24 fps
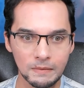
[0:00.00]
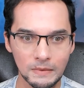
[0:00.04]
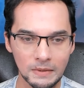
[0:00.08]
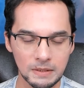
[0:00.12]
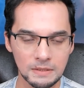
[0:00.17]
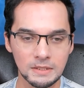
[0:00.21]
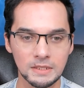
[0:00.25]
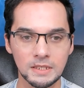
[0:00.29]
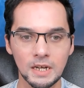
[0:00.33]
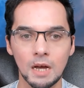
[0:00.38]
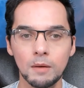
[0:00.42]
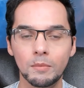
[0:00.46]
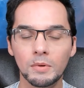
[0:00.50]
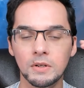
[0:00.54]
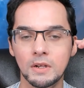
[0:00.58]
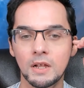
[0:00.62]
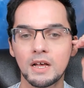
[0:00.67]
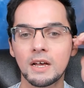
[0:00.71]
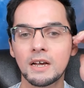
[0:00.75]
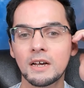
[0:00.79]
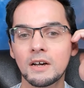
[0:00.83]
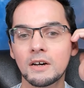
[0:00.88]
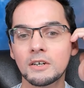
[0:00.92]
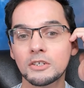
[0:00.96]
double,
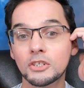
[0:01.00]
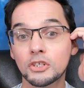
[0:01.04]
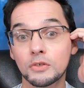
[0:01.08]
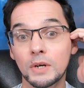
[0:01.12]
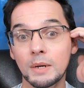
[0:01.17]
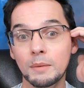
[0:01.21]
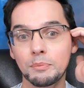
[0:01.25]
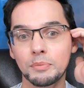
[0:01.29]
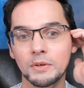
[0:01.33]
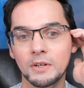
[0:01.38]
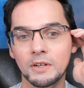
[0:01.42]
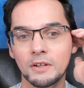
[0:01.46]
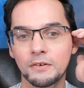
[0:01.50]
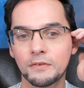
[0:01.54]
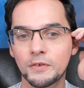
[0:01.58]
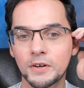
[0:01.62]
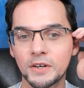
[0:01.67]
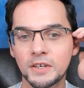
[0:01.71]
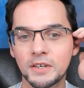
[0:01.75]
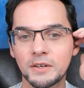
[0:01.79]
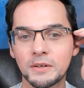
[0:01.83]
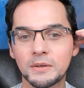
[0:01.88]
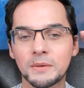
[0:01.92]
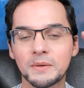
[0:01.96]
triple for
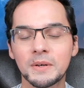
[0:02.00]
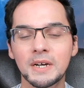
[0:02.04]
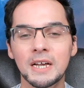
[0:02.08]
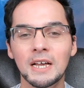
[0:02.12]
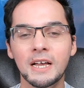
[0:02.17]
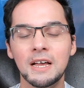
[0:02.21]
you,